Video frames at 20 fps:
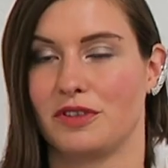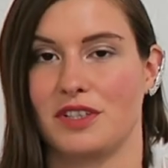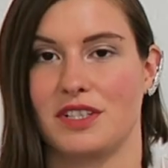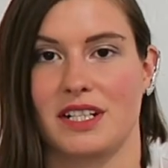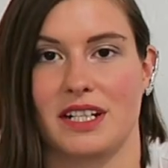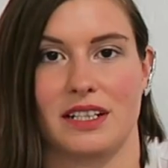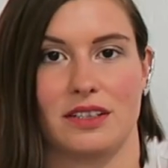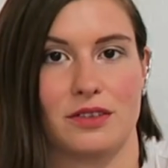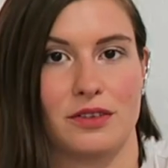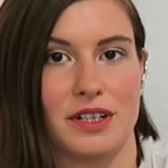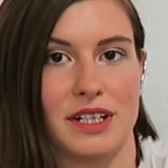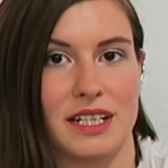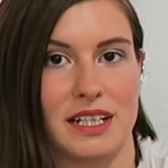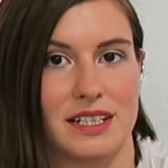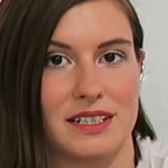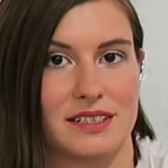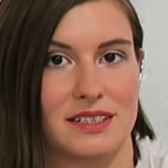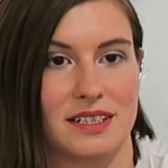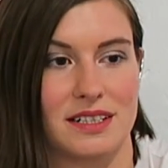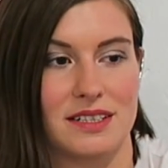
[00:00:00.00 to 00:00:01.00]
for tailoring
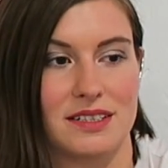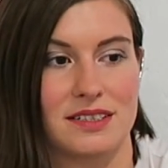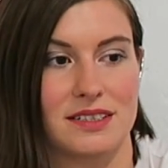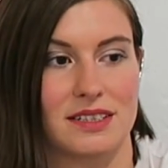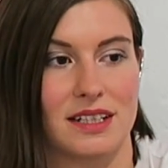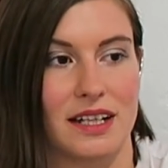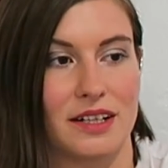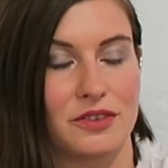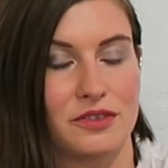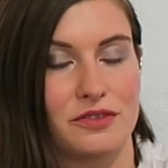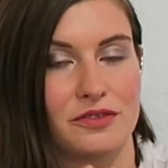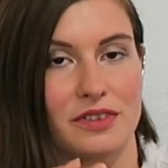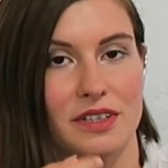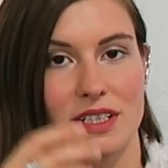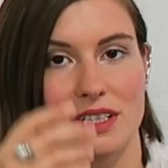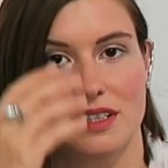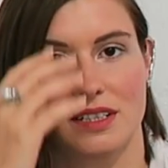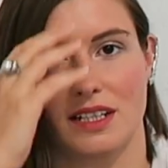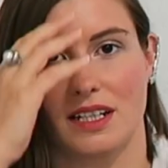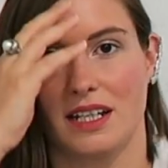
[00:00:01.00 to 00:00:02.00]
is this
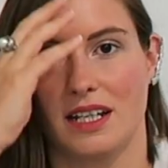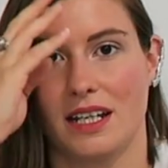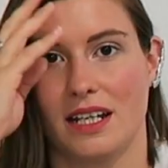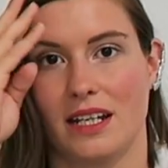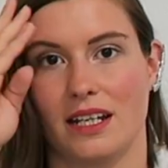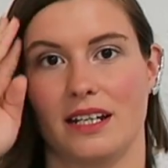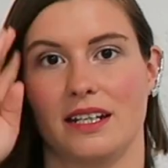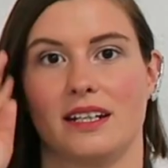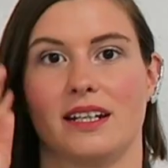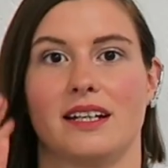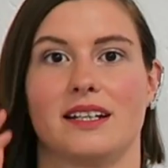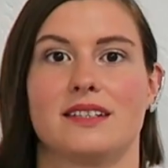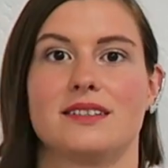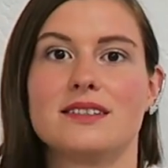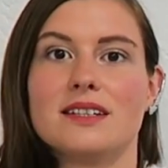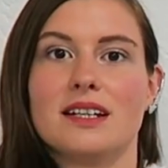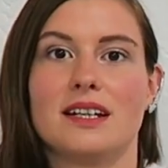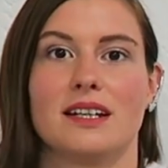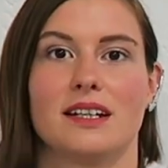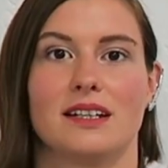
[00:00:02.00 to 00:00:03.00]
outfit. It
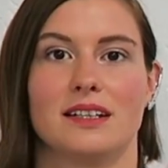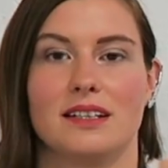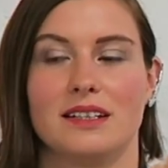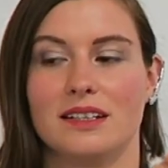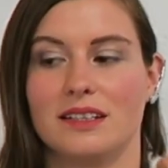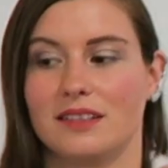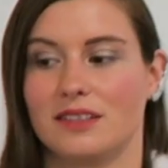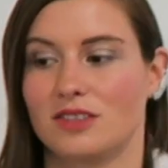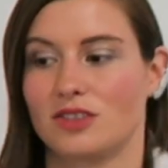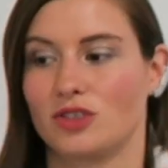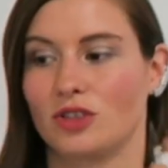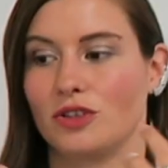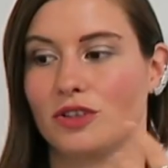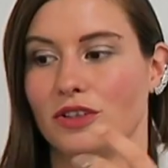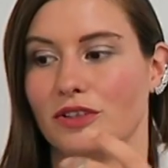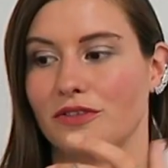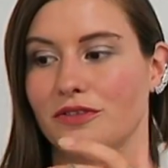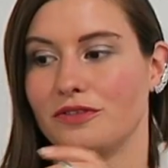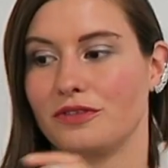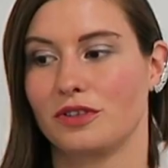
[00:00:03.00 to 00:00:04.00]
has a
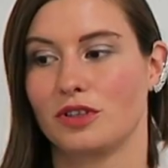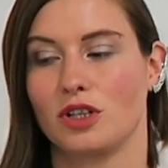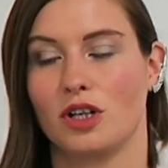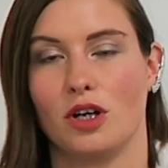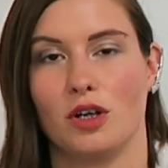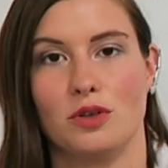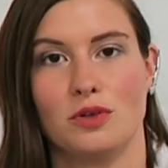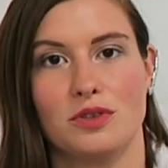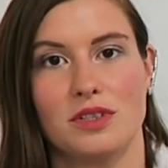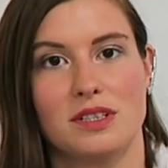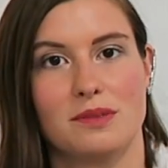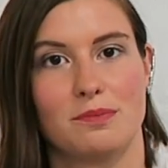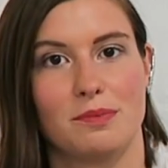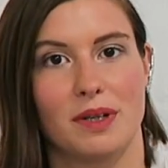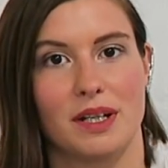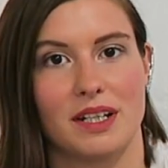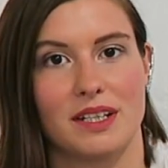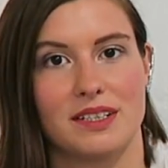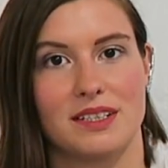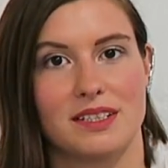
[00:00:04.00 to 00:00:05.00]
sort of coat,
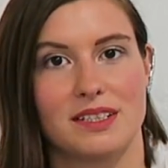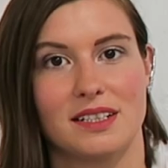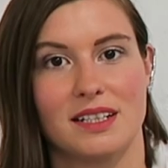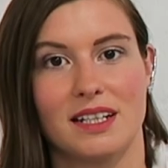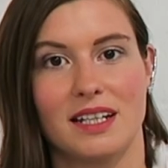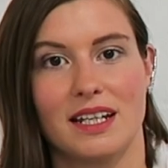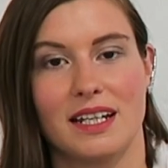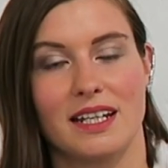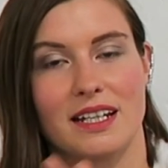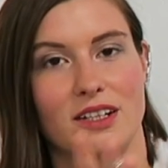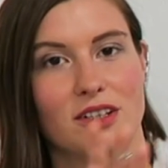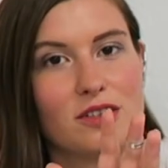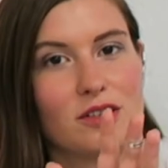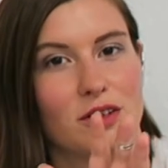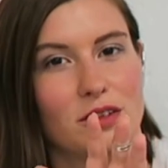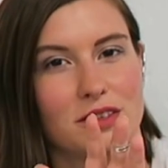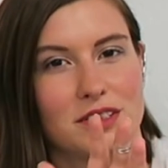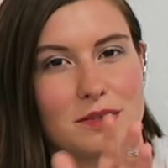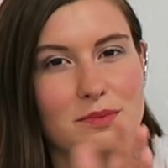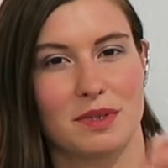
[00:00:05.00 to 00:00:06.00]
but it could
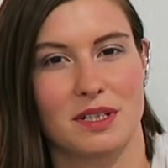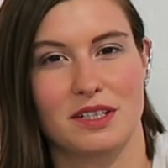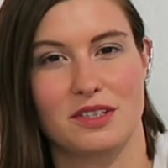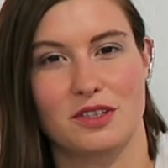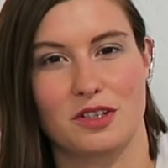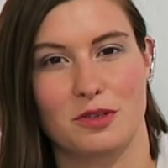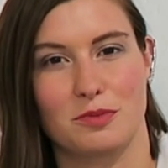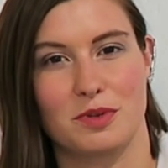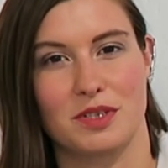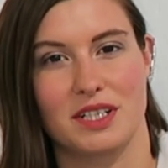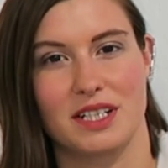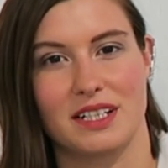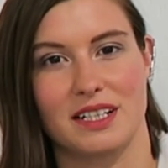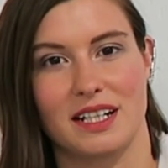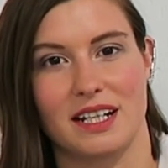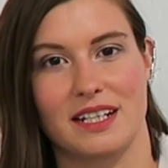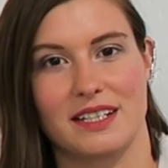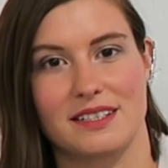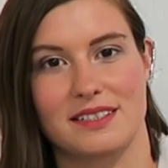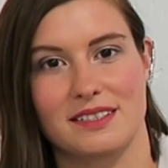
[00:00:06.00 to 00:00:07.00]
also be interpreted
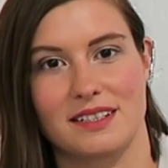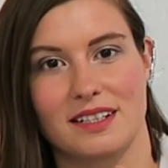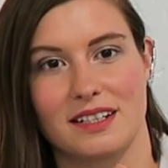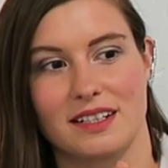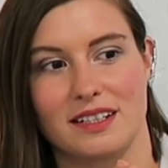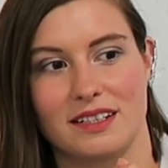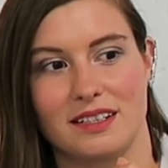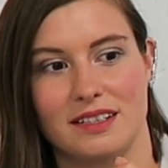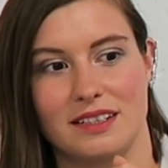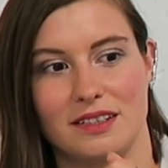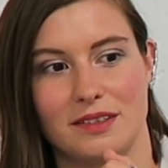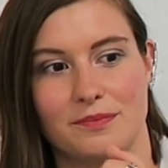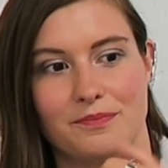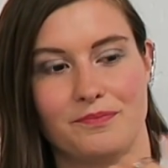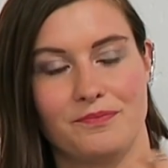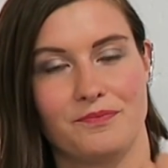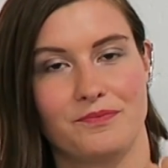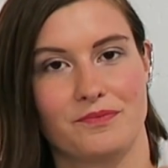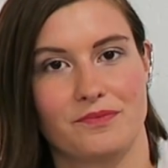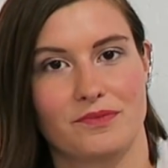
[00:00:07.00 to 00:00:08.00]
as a
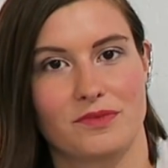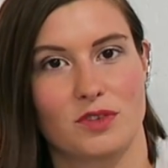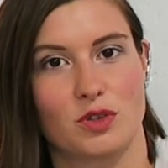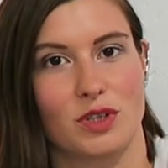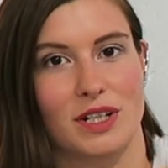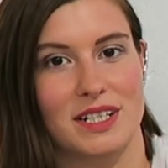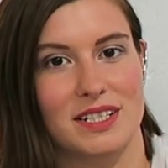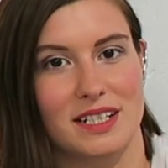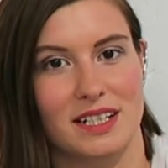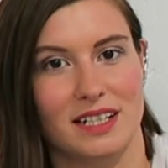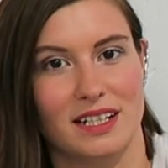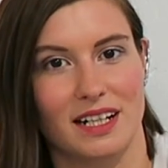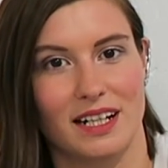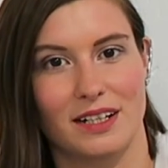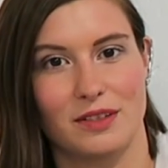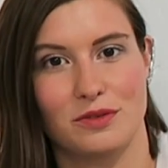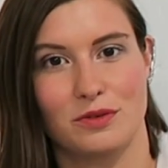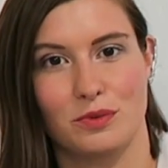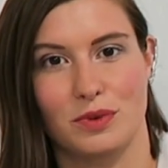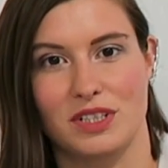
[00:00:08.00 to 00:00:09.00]
dressing
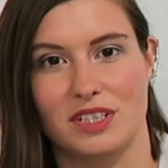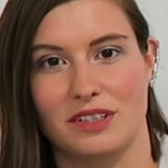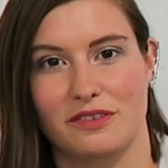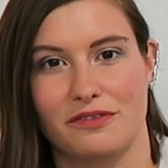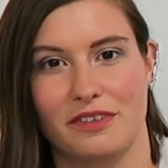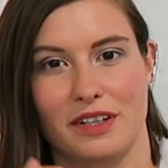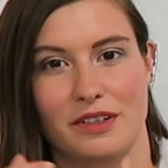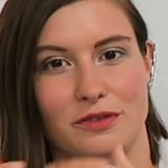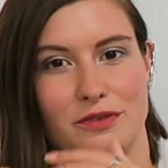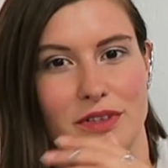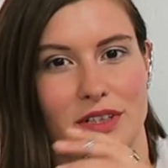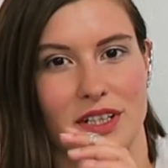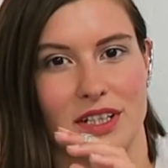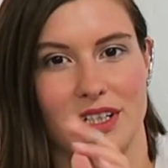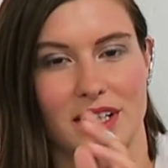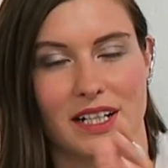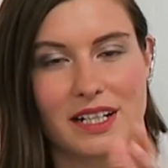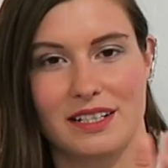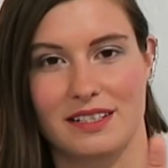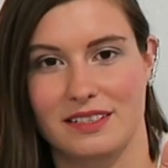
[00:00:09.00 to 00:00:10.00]
gown, which I find really
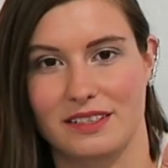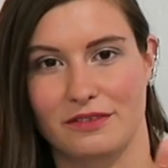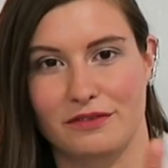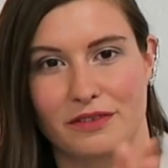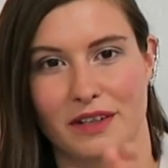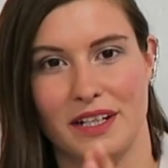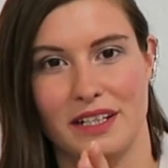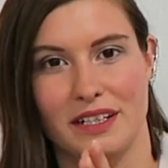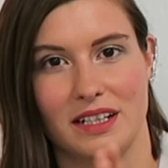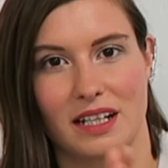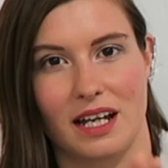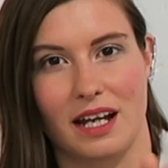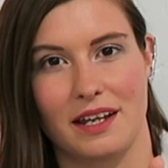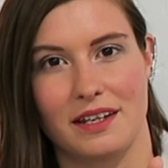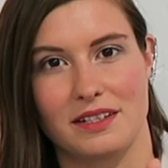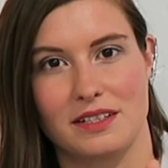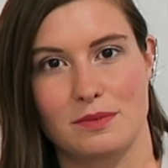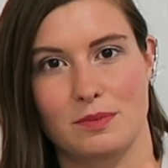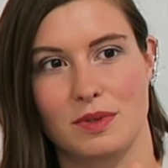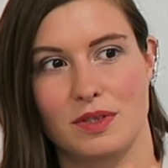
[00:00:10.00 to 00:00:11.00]
nice. The fine
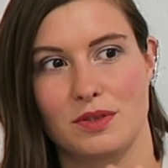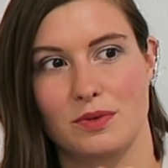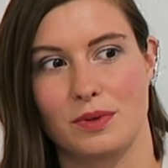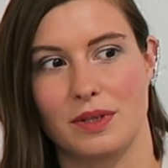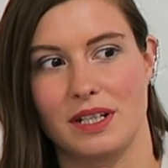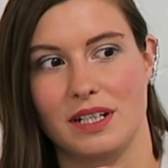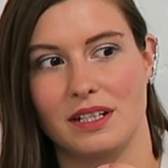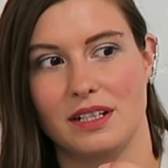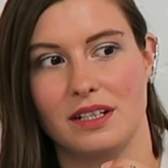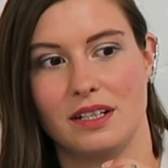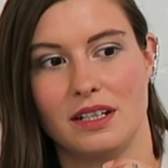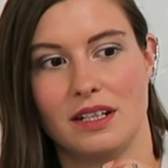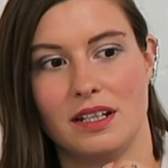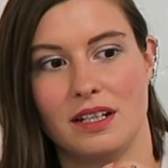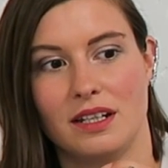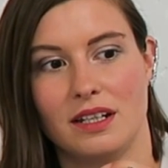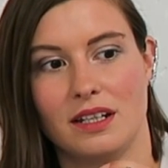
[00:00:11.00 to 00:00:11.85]
lines between